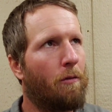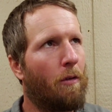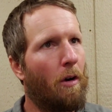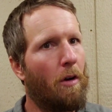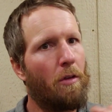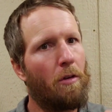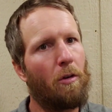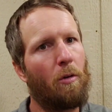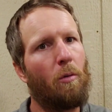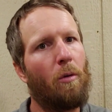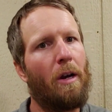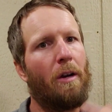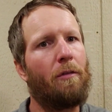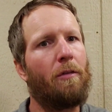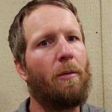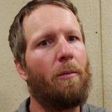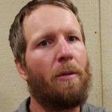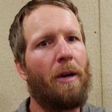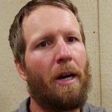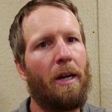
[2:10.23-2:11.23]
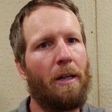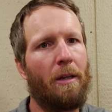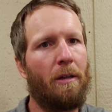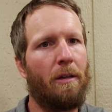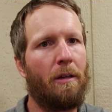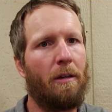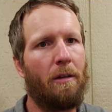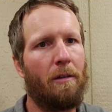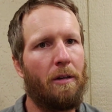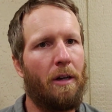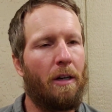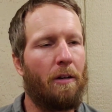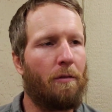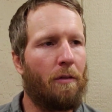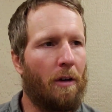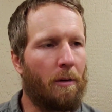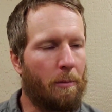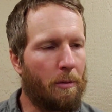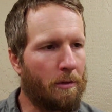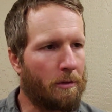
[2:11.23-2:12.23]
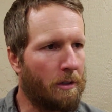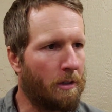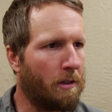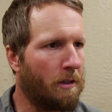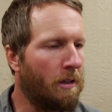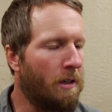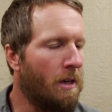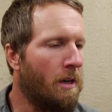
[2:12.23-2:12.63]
farther away from 95%.